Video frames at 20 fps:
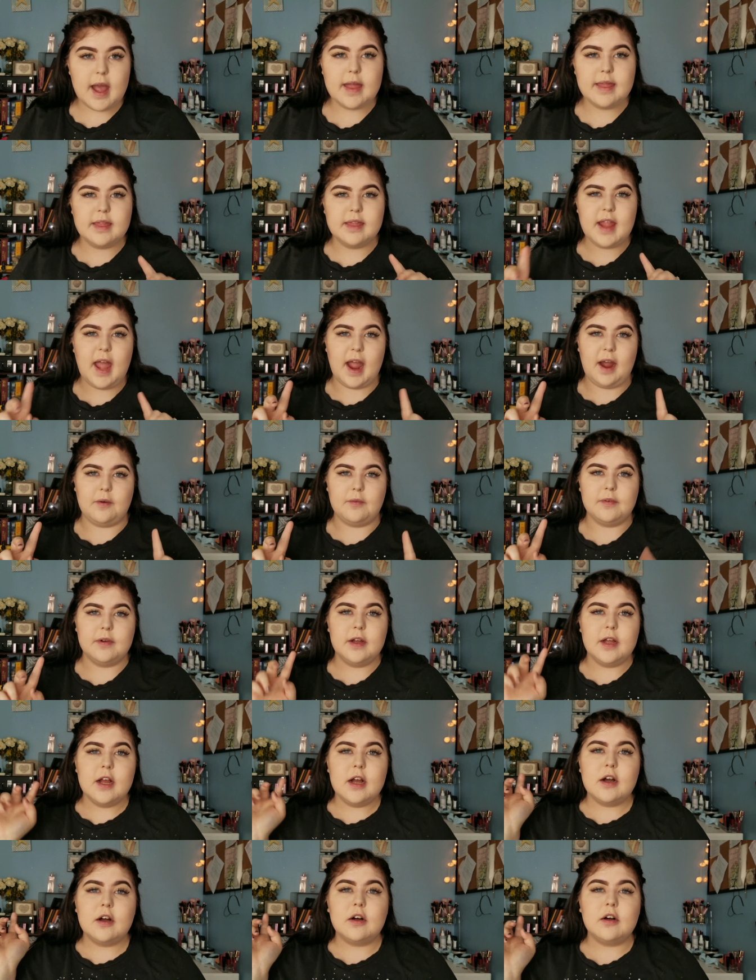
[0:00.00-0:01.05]
And now,
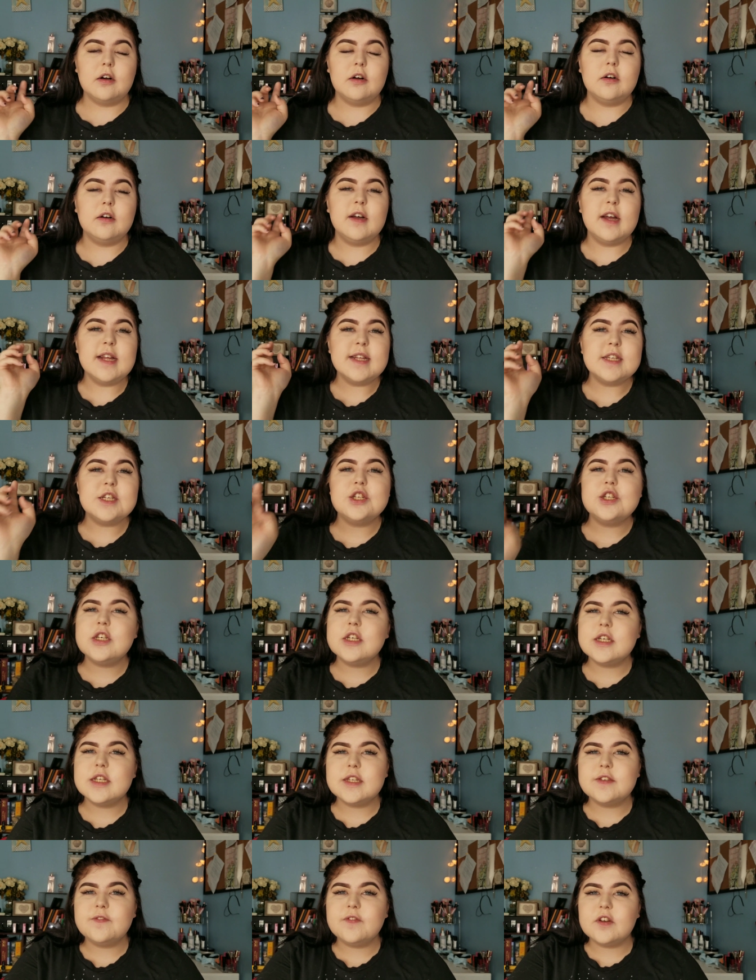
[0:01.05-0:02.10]
let's
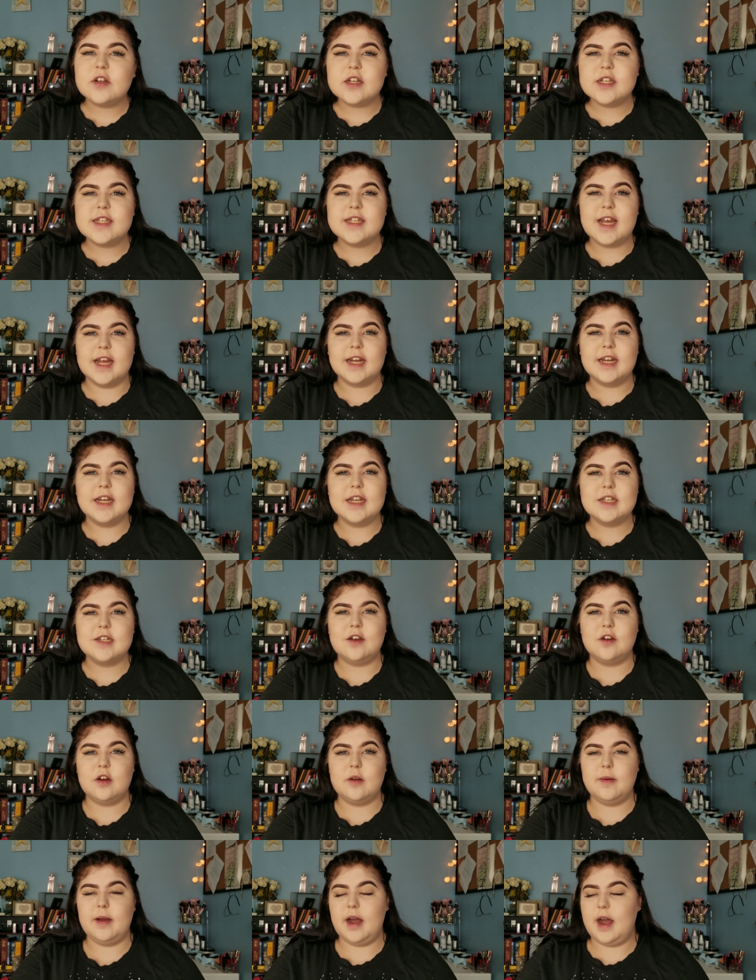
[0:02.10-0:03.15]
just for a second
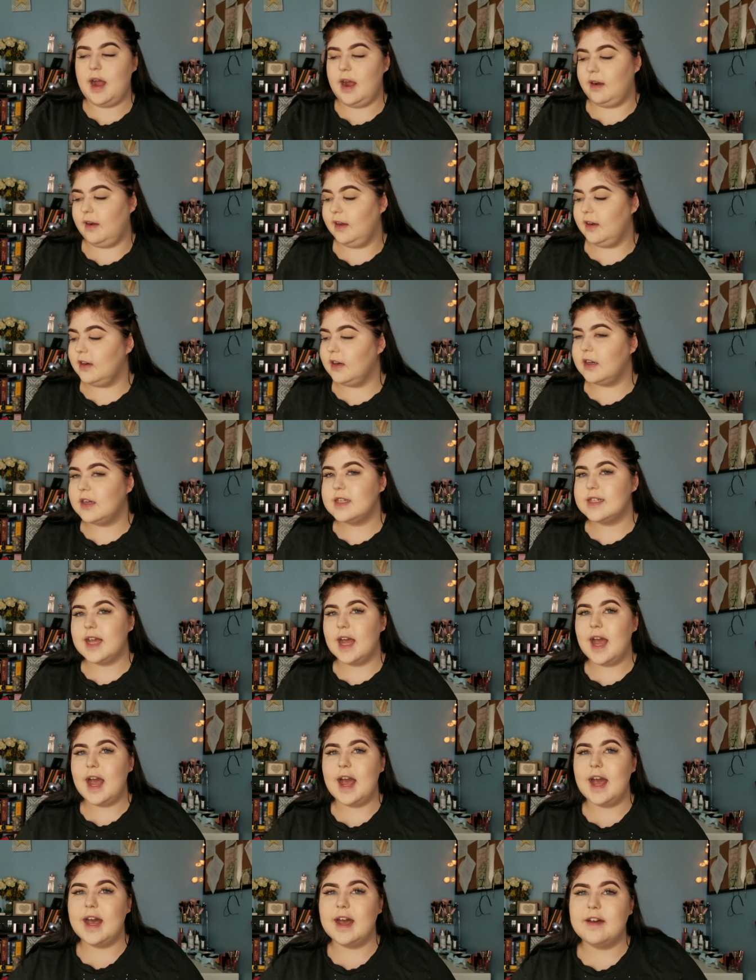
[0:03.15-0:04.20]
talk about highlighter, because I
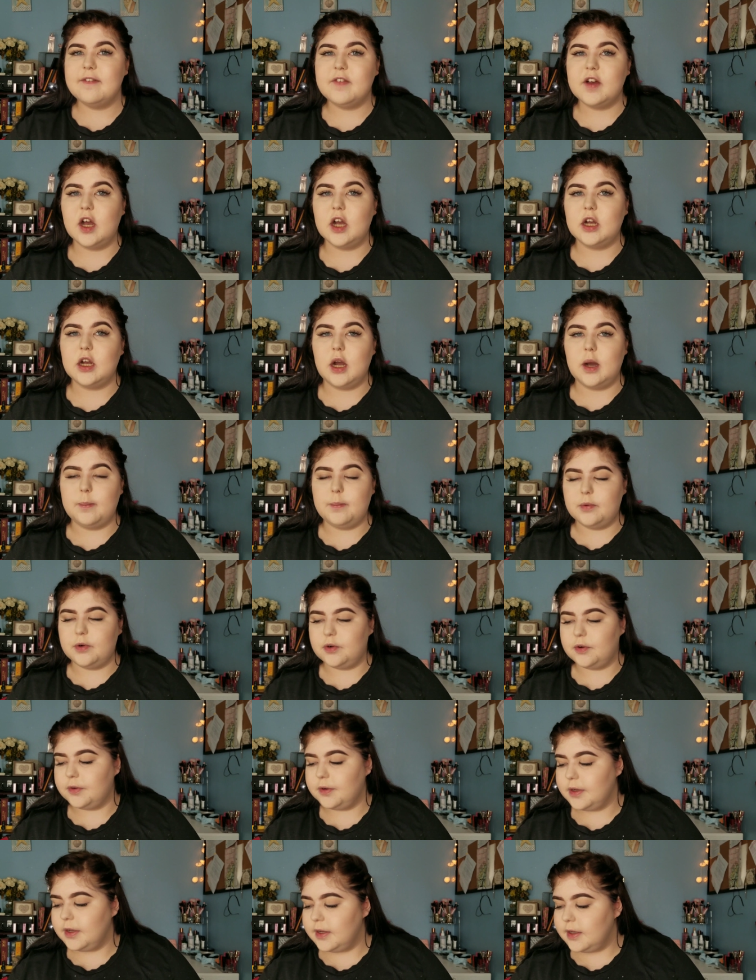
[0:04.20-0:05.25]
have a
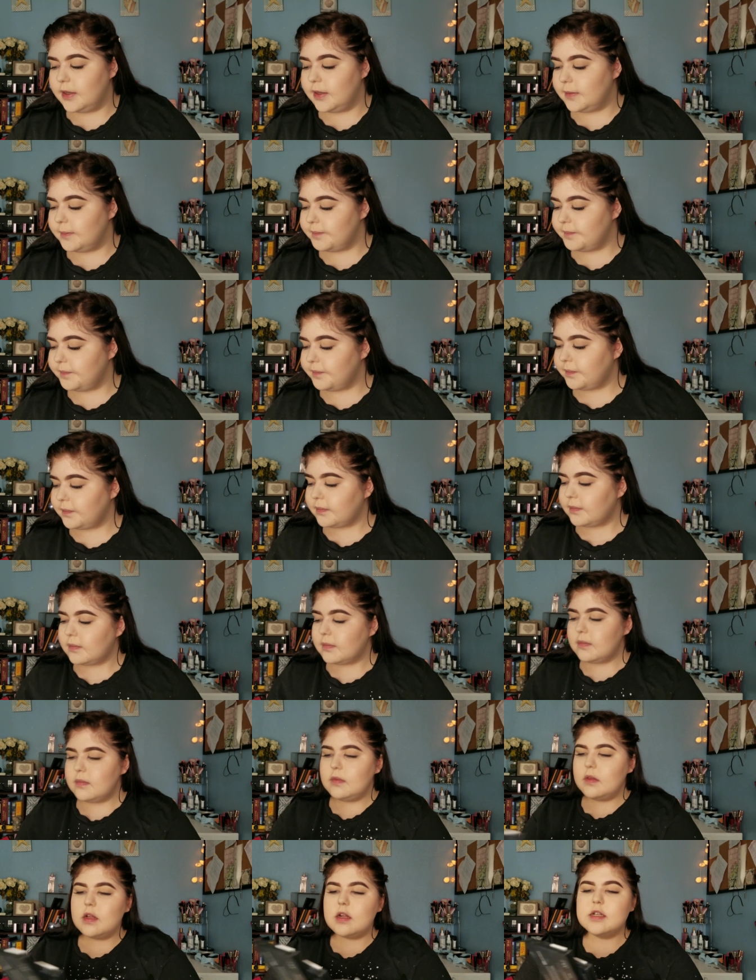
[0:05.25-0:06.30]
couple.
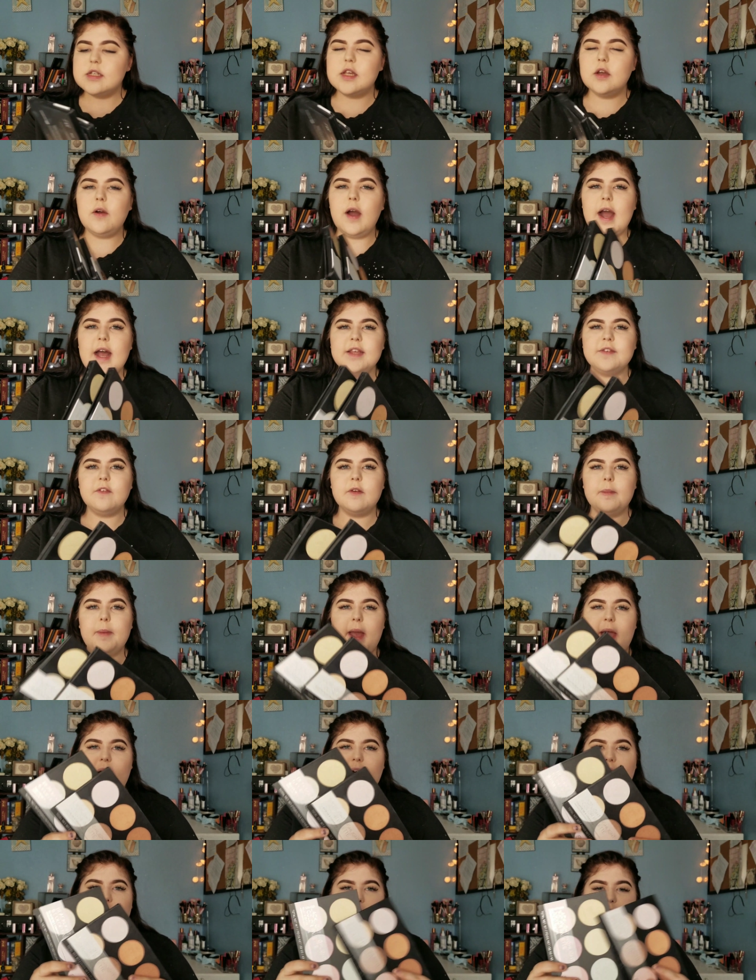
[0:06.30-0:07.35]
So as for
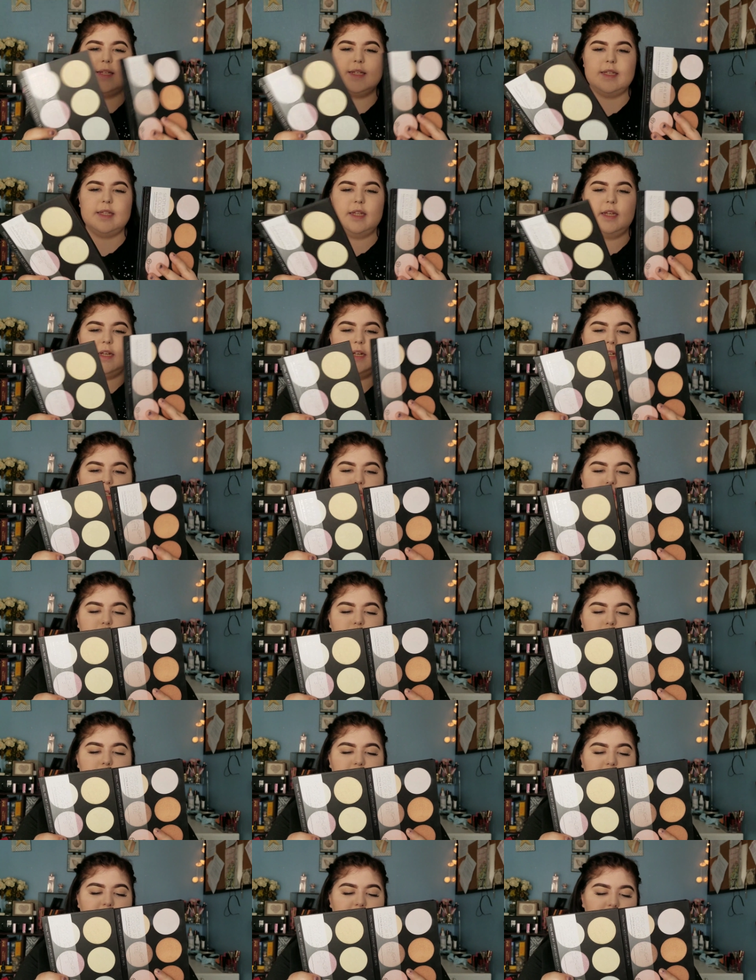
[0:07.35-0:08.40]
palettes, the 2
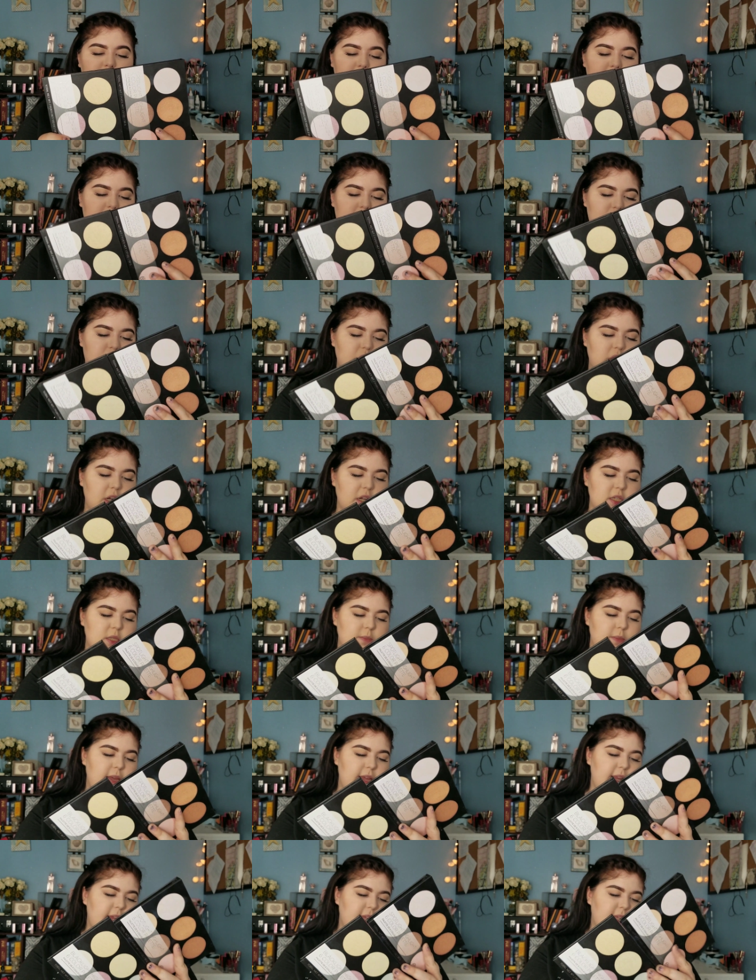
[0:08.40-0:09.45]
BH
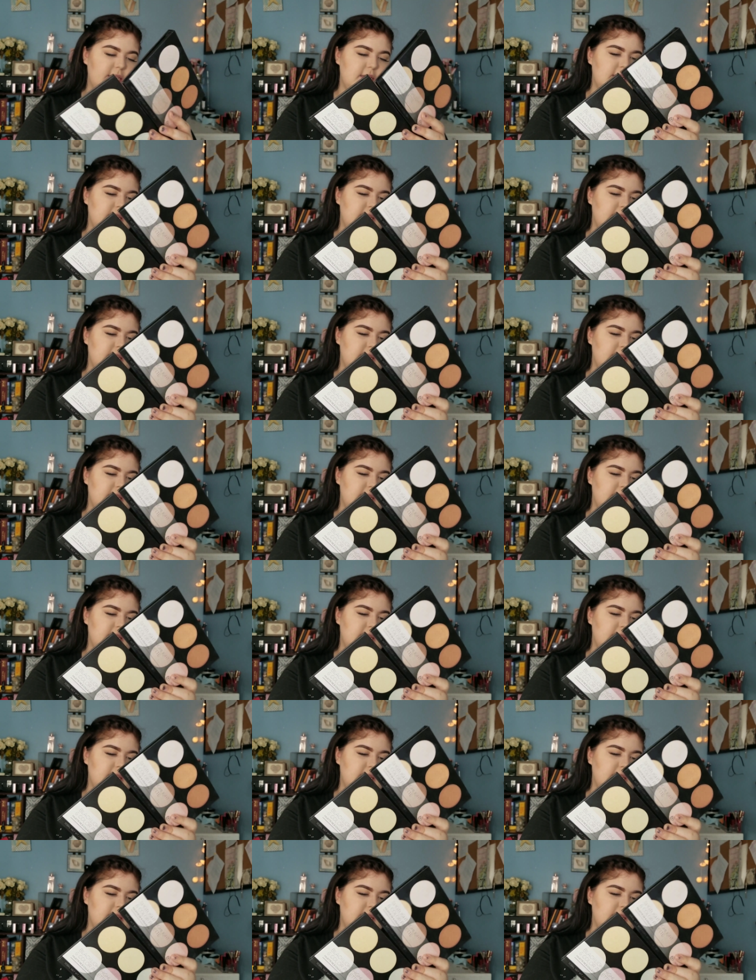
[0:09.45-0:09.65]
Cosmetics,